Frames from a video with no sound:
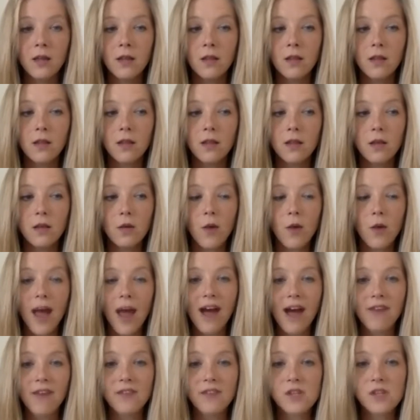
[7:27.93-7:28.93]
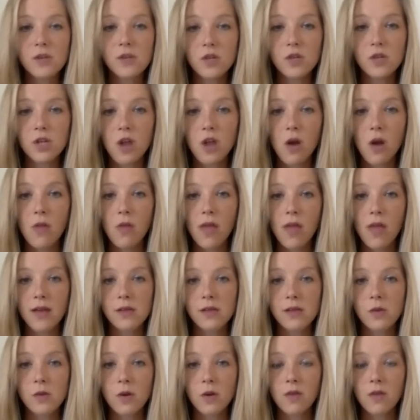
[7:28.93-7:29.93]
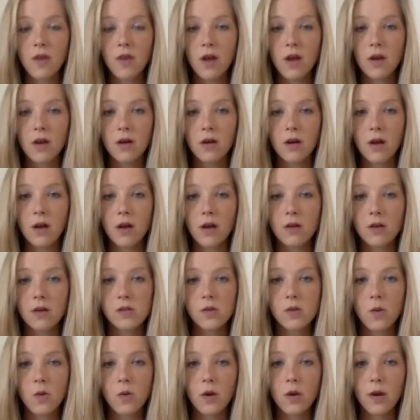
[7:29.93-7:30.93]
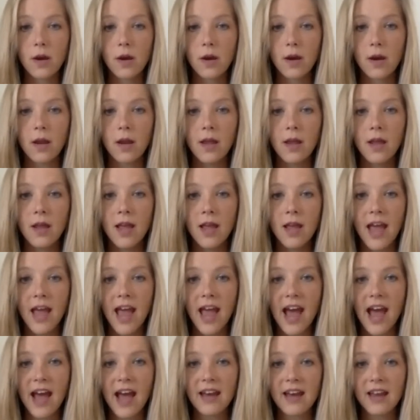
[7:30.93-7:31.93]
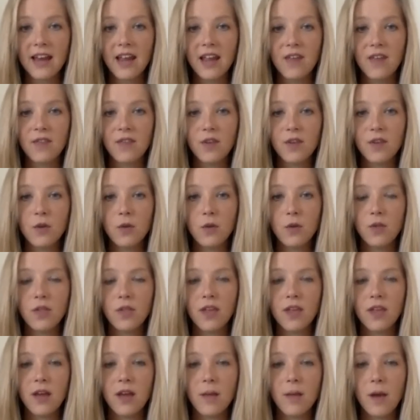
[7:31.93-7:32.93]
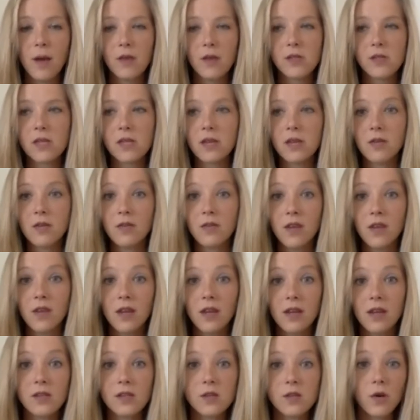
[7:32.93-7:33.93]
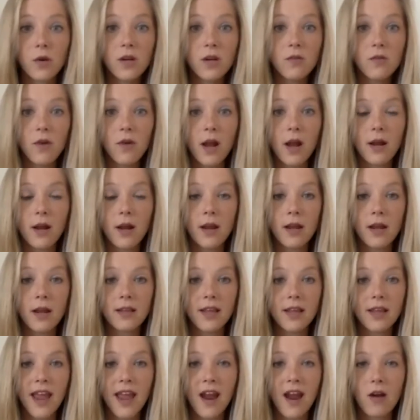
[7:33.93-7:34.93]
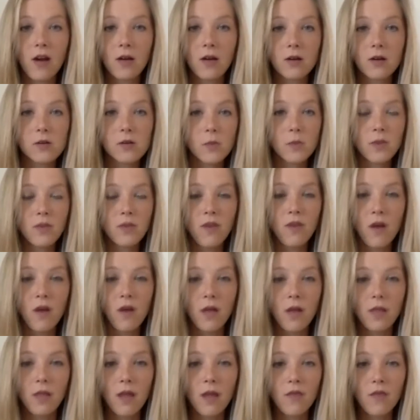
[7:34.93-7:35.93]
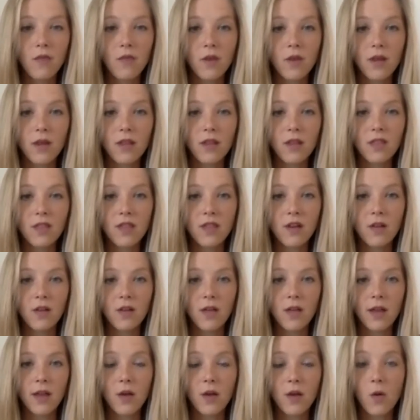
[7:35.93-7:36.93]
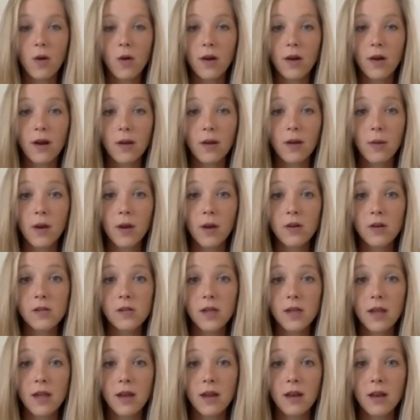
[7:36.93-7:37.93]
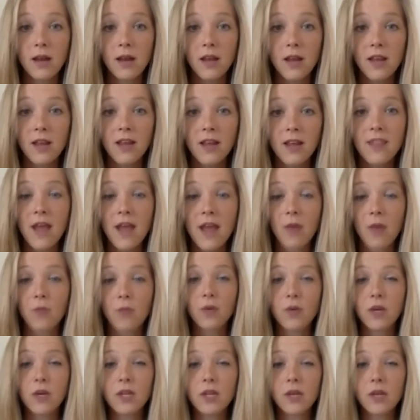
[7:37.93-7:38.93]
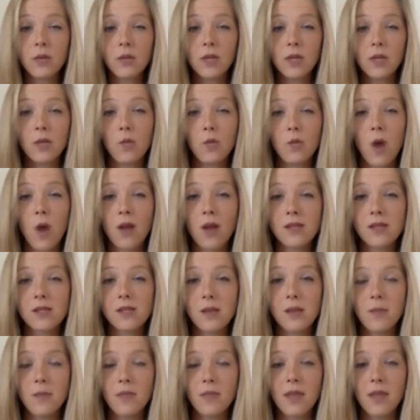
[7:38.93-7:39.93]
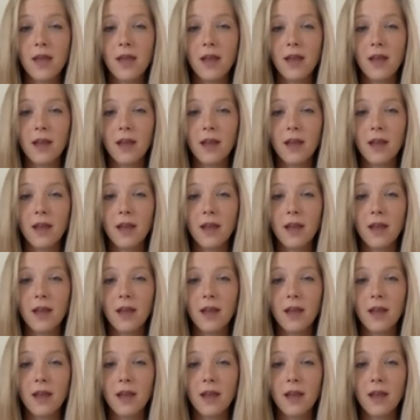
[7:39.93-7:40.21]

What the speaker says: you have to show that sort of underdog story. And if you think about TV and screenwriting, the characters we fall in love with, they're an ordinary person that really, really wants something.